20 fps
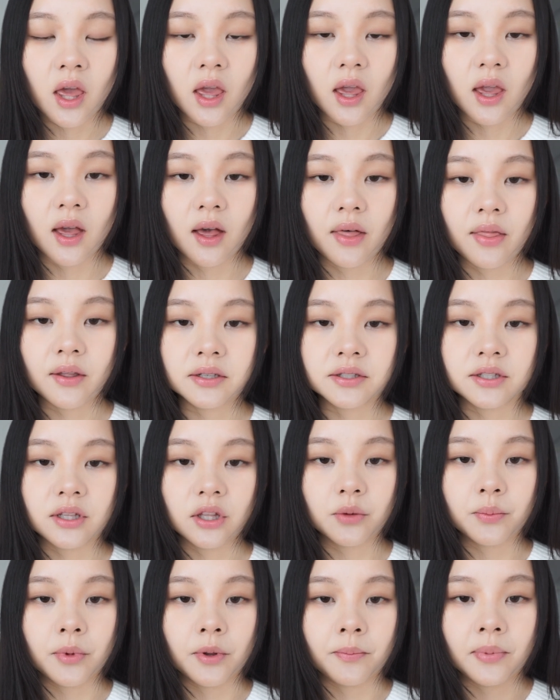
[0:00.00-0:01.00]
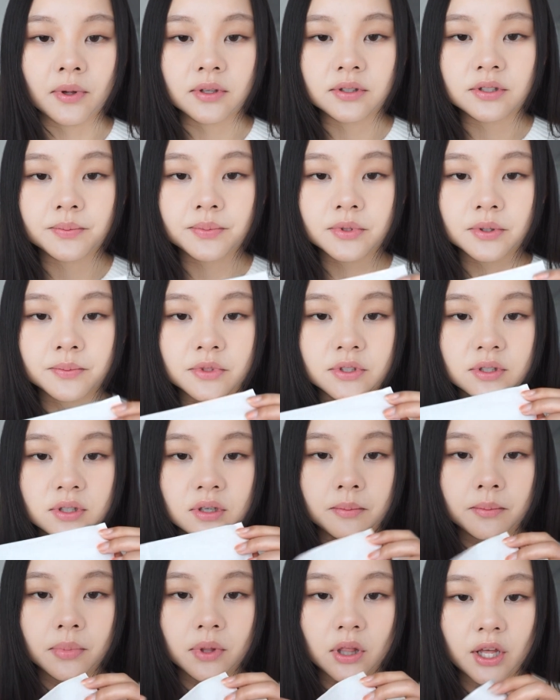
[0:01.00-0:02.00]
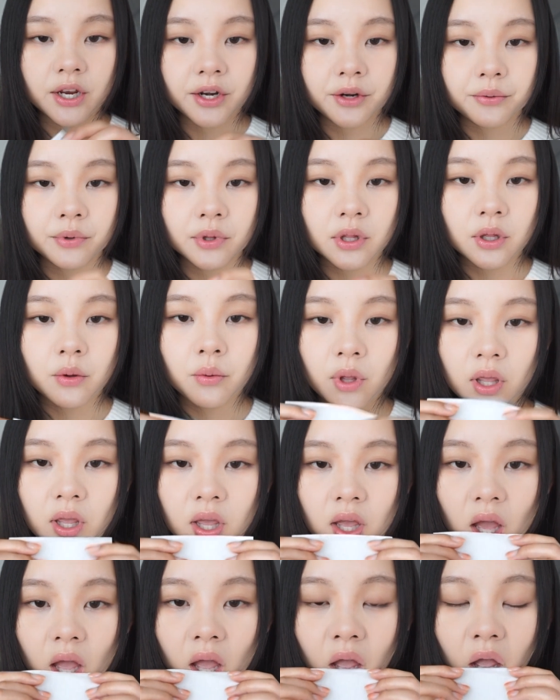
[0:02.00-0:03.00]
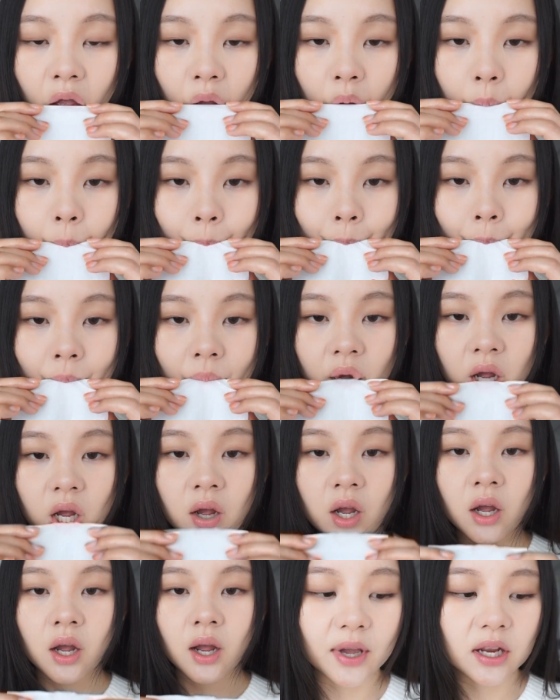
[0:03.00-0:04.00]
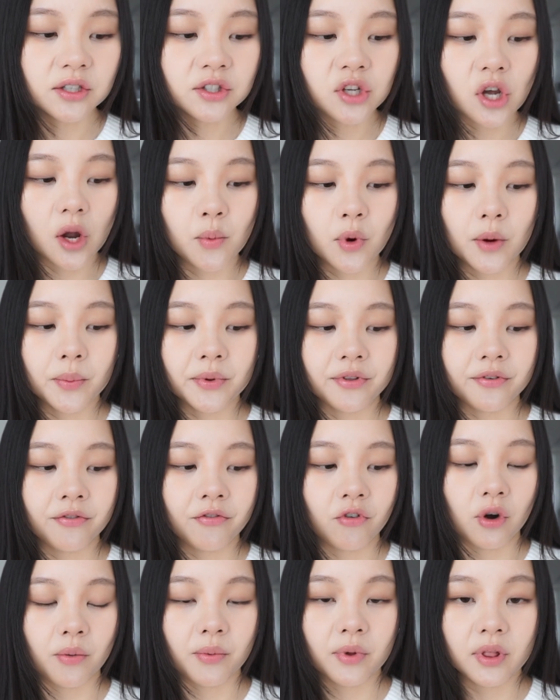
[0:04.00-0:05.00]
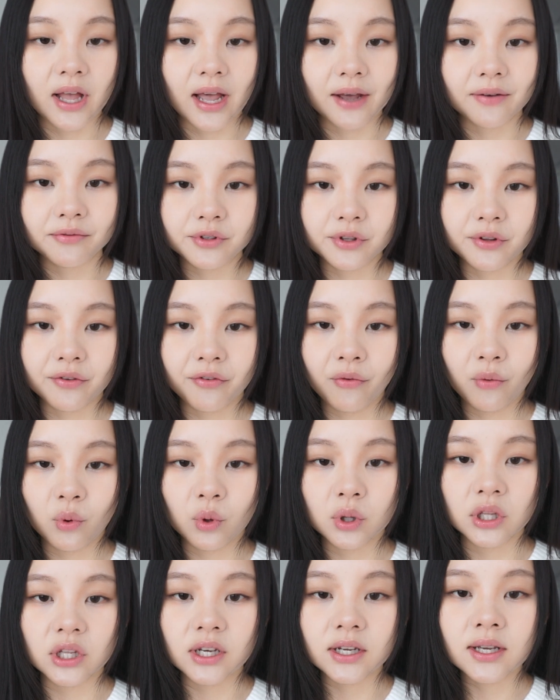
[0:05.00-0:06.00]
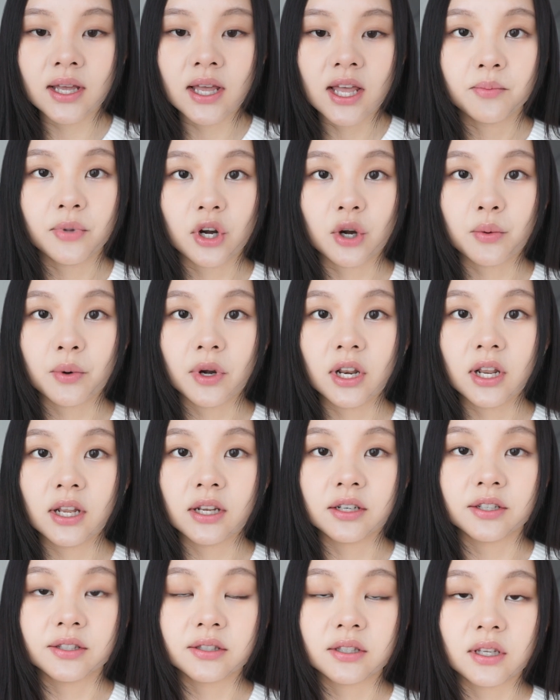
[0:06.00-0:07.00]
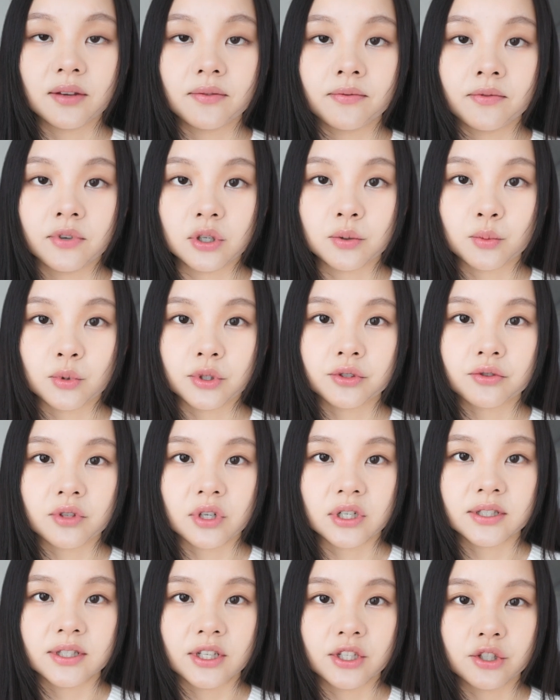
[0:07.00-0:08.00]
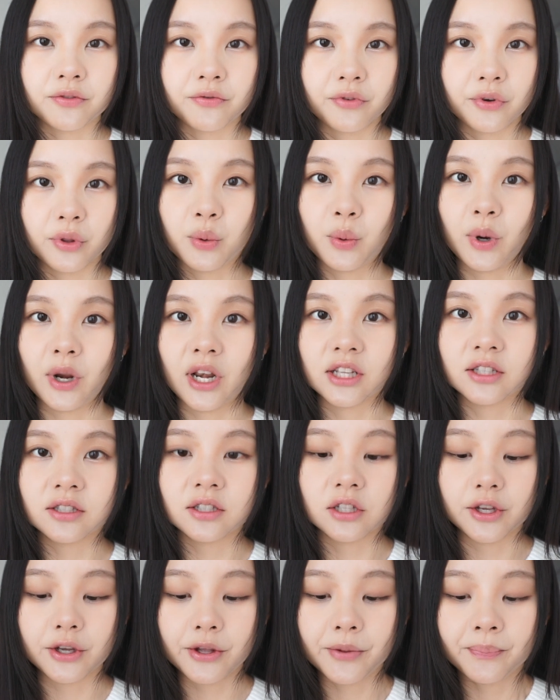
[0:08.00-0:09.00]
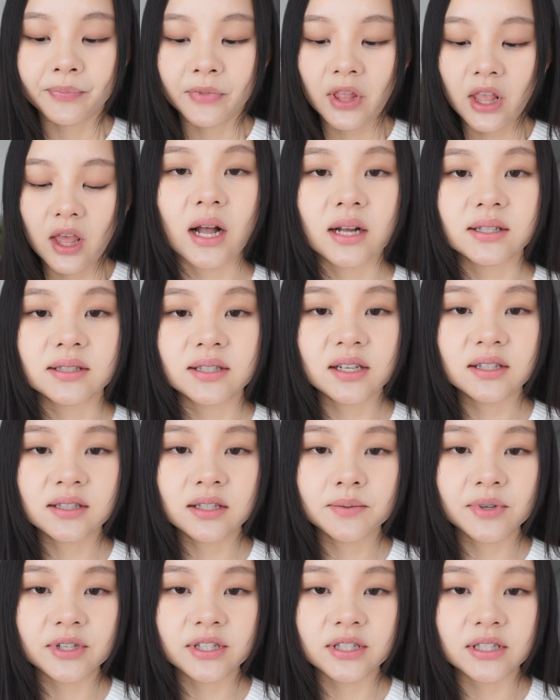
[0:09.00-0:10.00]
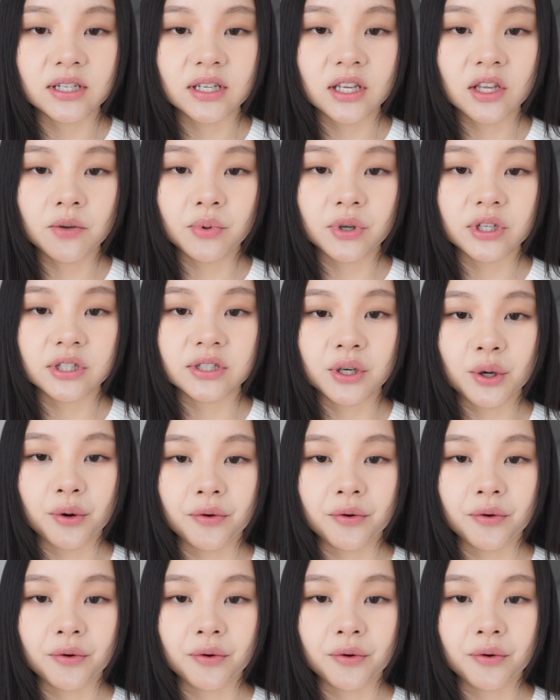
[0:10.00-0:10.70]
and there's a little bit built up, so I'm just going to blot it really quick. I'm going to talk more about the formula after the full look, but already it does give good moisturization for the gradients look. I'd say it's semi-sticky, but it's not